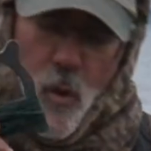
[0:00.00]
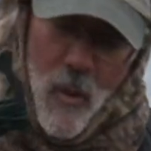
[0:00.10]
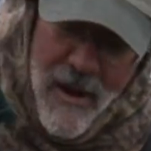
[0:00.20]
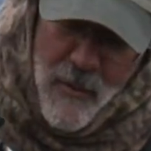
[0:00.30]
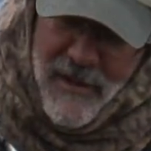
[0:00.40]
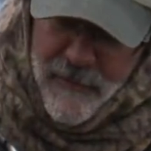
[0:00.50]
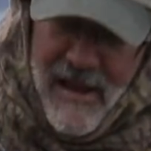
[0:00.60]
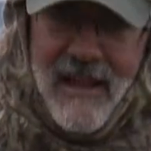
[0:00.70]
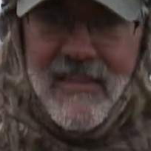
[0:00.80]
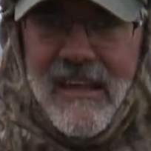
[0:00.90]
When we
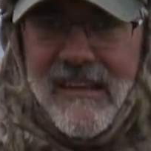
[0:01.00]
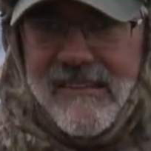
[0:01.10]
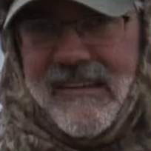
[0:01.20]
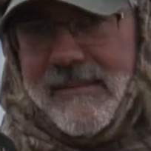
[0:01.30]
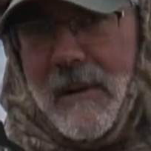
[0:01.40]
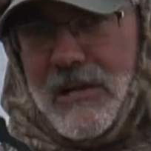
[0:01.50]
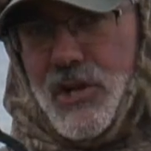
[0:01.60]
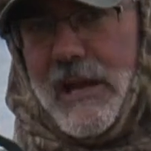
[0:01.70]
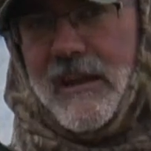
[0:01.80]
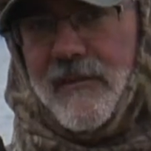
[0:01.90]
rig these,
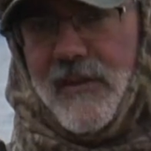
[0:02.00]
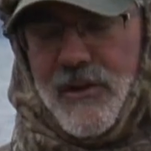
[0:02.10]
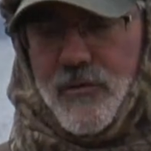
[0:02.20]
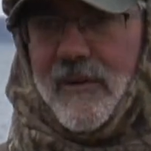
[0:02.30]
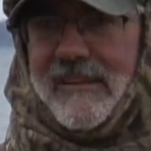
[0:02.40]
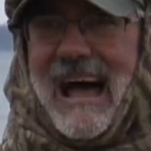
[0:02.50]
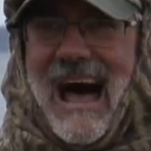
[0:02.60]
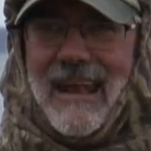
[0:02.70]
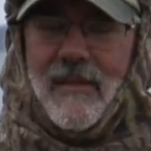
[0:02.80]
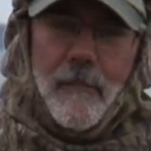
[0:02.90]
especially individuals,
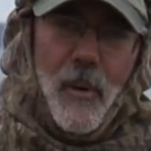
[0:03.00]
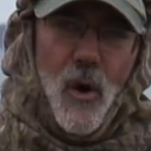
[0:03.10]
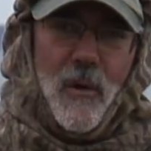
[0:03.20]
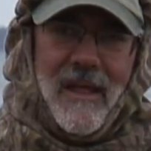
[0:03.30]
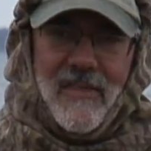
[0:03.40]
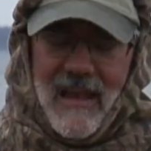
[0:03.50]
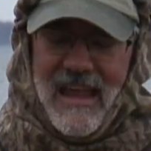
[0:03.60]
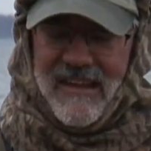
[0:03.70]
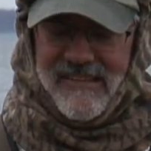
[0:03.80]
out of the boat in the late